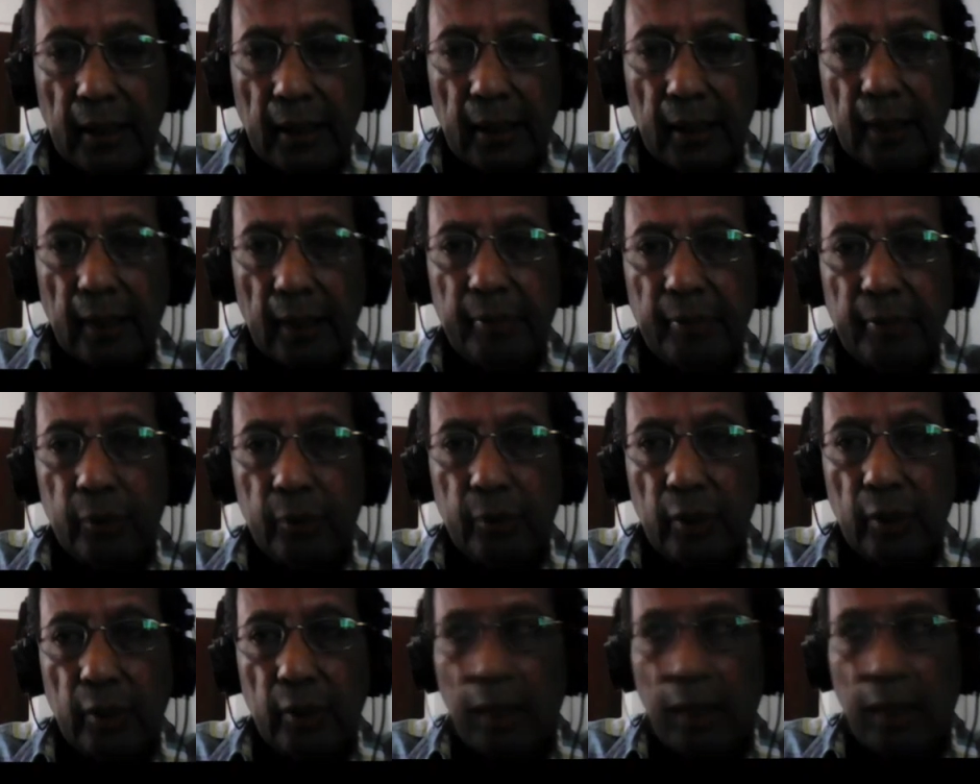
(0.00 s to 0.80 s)
between
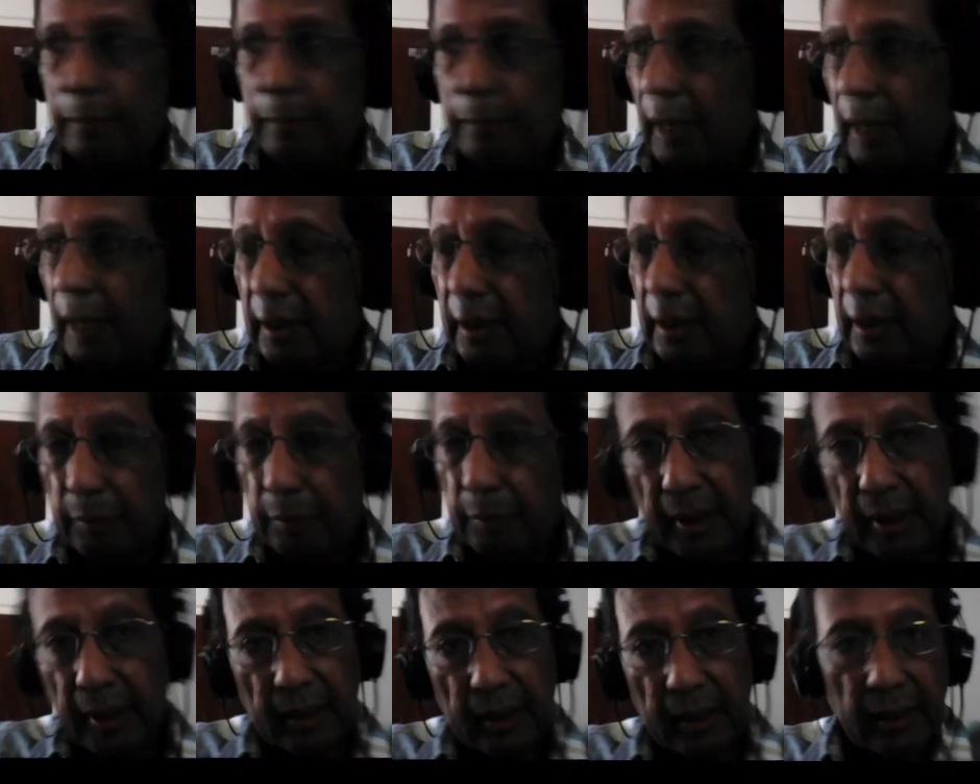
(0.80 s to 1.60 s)
up market
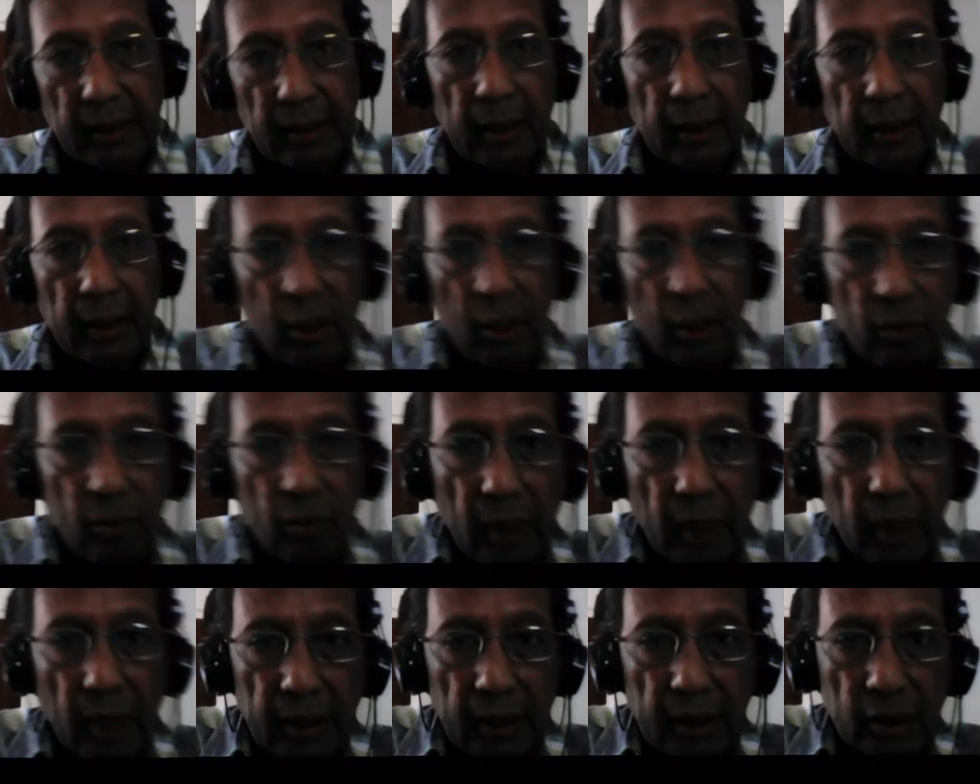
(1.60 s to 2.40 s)
periods and down
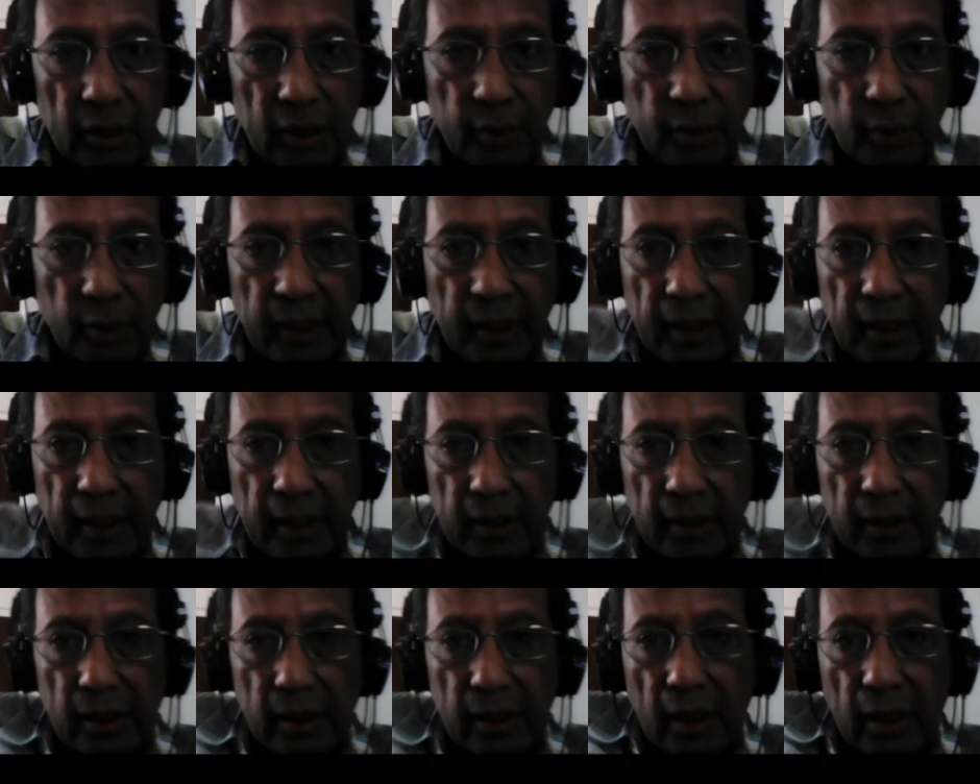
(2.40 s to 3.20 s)
market
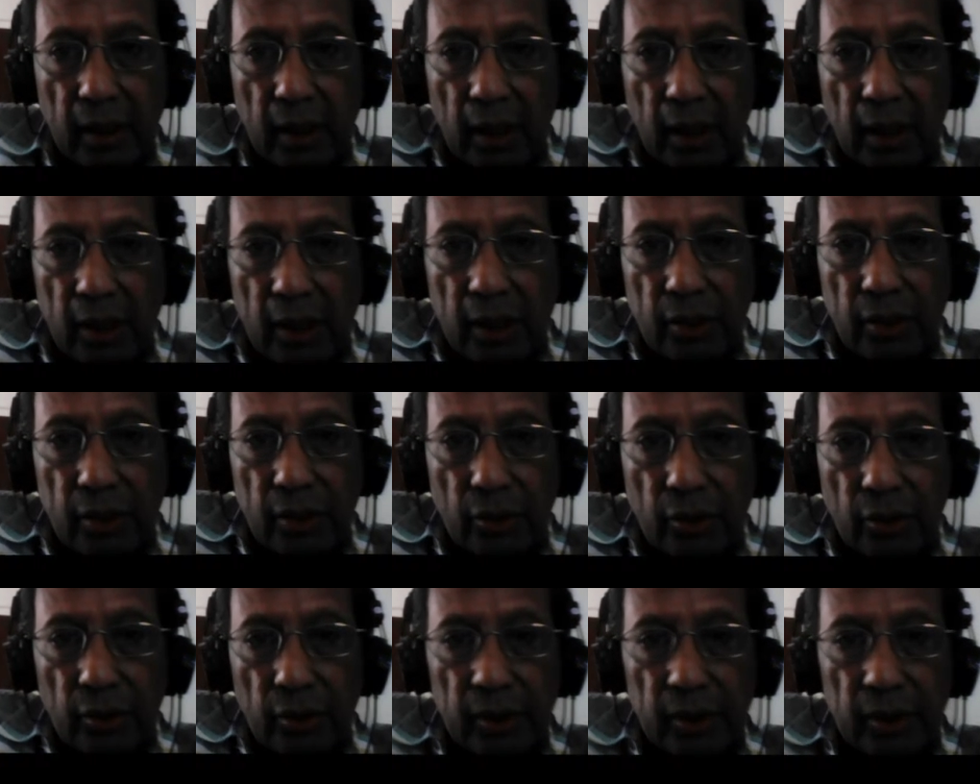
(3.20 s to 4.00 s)
periods. So
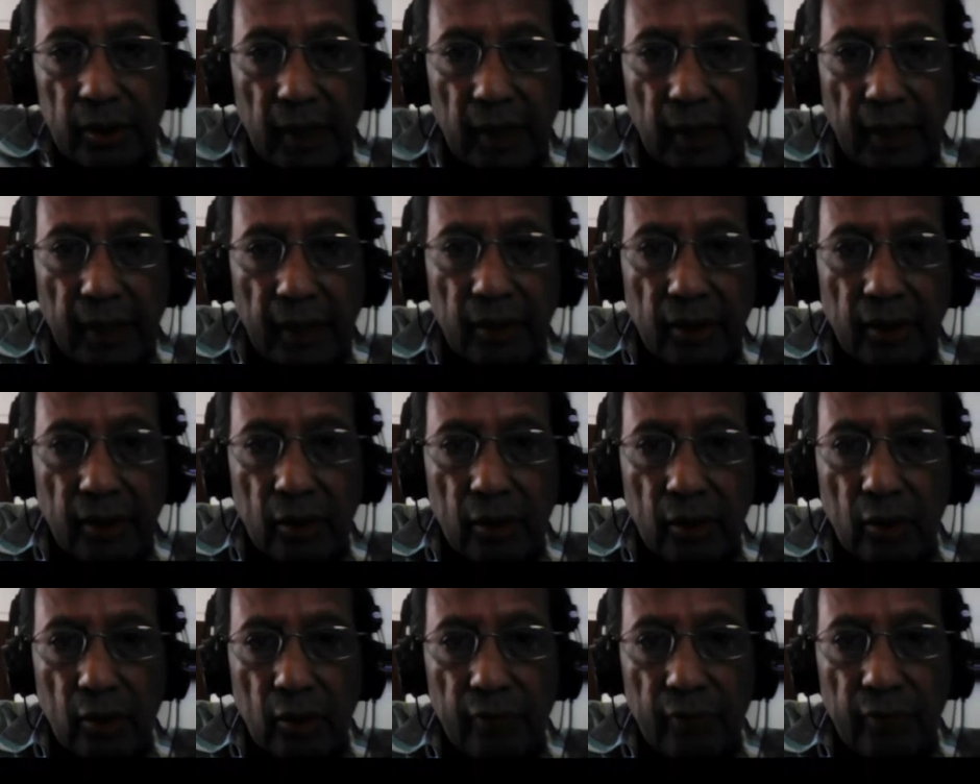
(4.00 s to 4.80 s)
the signs of the
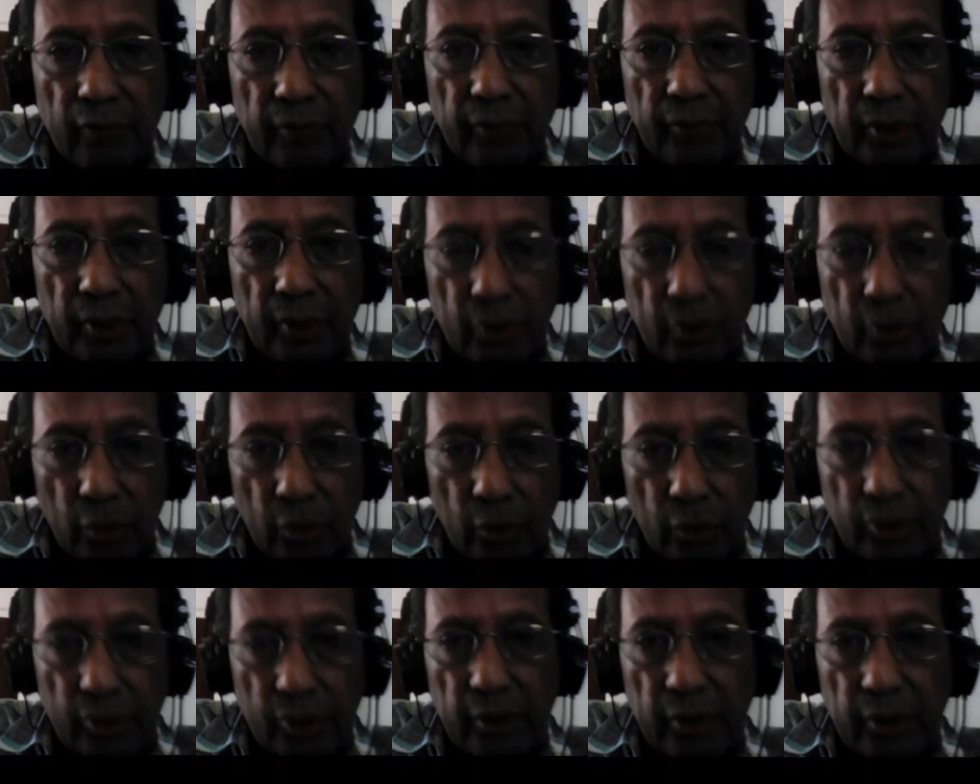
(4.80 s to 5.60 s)

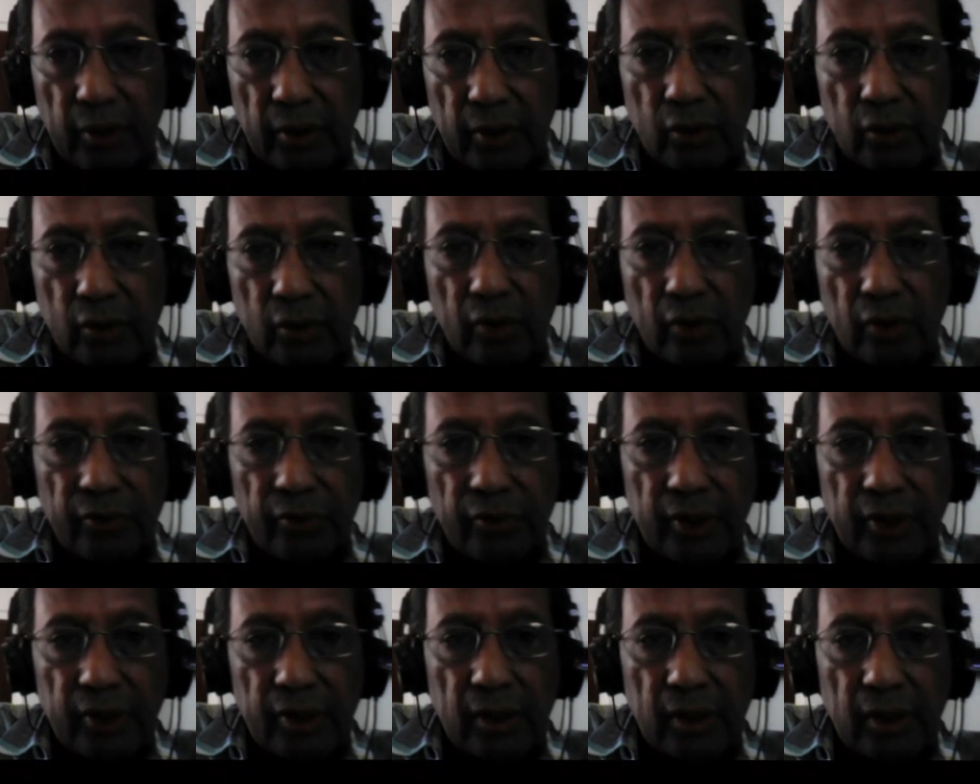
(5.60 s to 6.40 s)
co-skewness
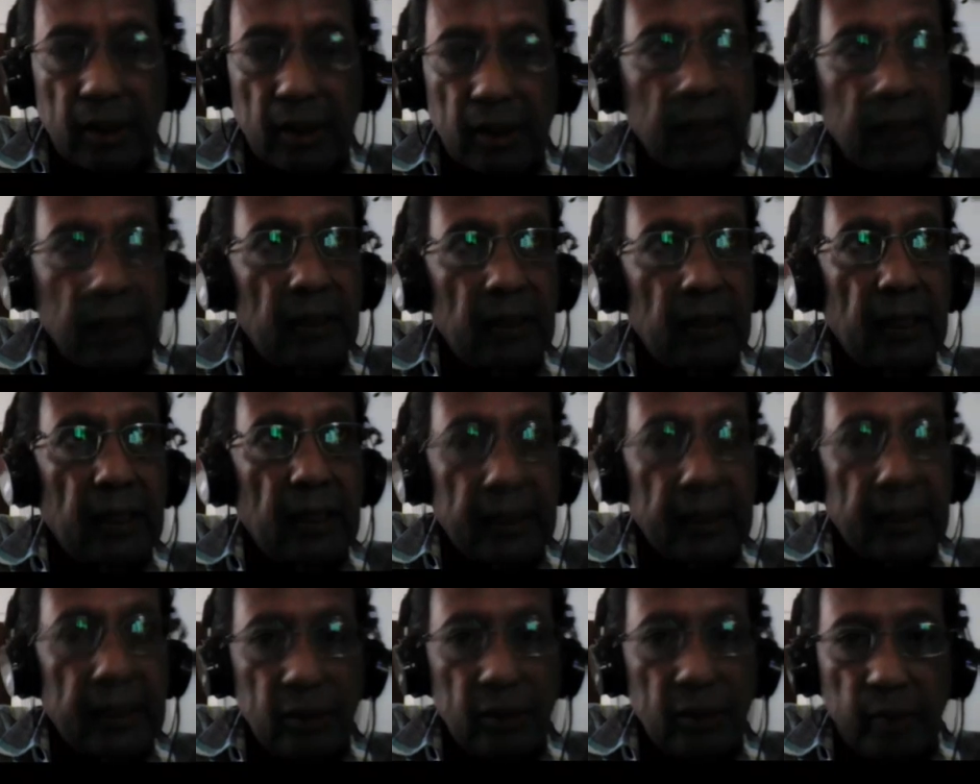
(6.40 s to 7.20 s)
coefficients and the
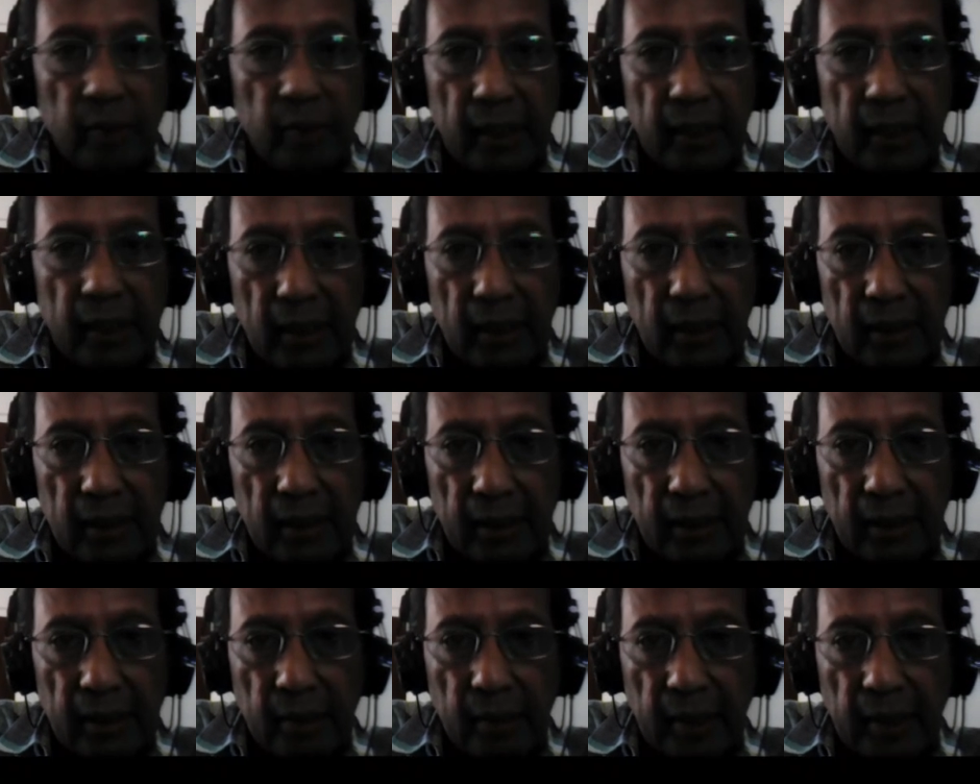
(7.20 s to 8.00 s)
negative betas and the
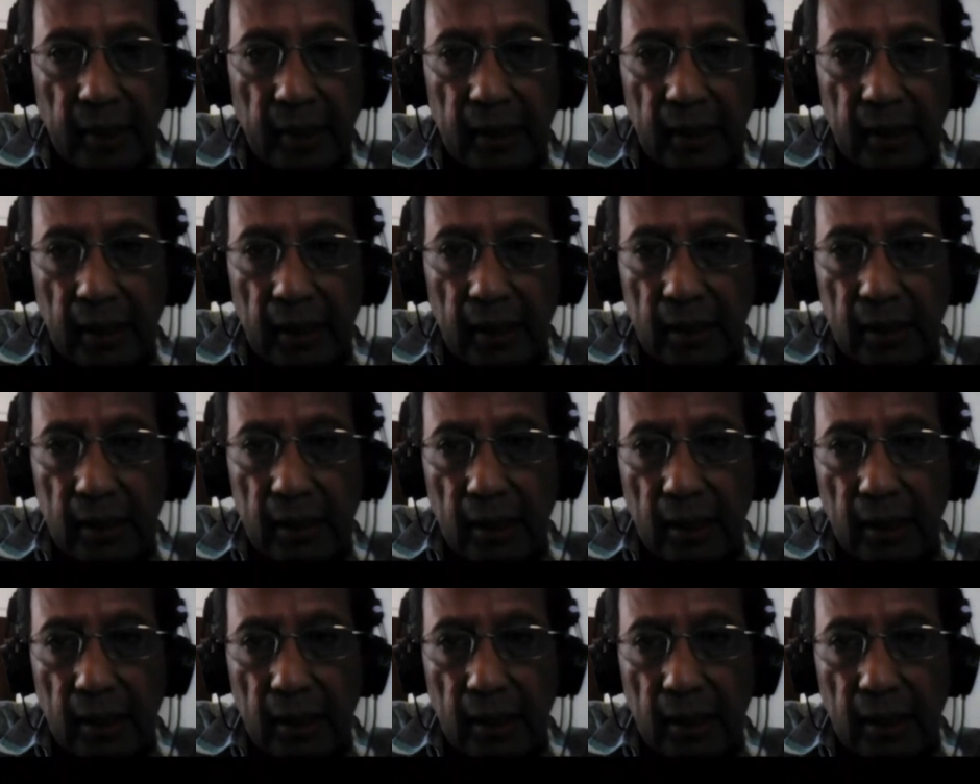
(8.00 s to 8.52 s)
betas